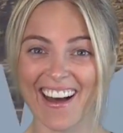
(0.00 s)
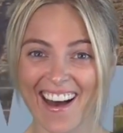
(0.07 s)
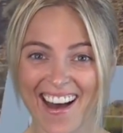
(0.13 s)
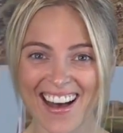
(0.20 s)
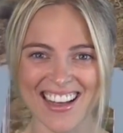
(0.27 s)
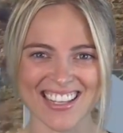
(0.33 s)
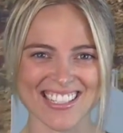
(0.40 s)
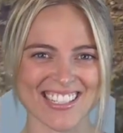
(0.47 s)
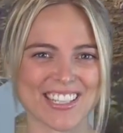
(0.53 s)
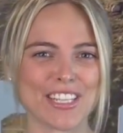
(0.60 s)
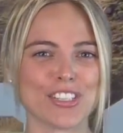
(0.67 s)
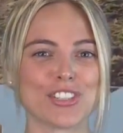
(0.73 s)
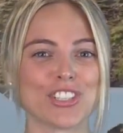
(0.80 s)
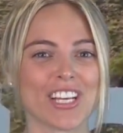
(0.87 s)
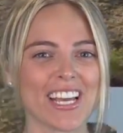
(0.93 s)
us that
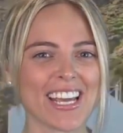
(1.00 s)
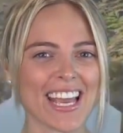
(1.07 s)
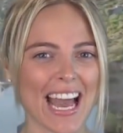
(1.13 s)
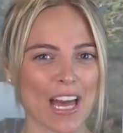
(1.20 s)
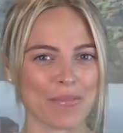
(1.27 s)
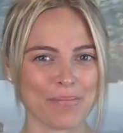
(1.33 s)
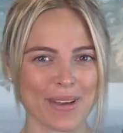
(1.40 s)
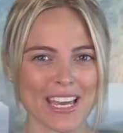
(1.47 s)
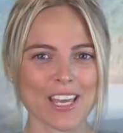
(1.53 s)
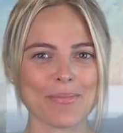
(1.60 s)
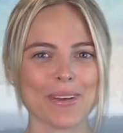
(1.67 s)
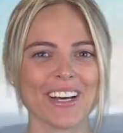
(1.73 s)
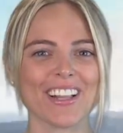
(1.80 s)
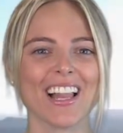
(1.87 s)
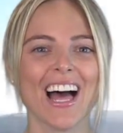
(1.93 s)
she and Meek
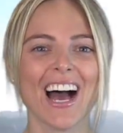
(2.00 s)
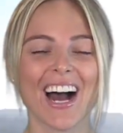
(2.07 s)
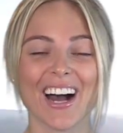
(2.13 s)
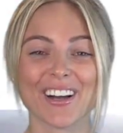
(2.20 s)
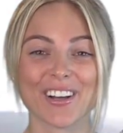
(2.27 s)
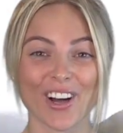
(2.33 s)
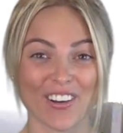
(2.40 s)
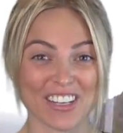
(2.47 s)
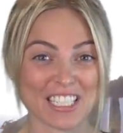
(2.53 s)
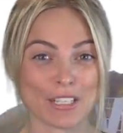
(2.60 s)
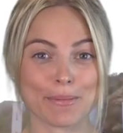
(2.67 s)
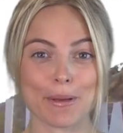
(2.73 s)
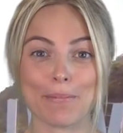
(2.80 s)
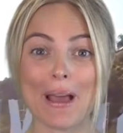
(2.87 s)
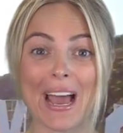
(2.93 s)
Mill are going to be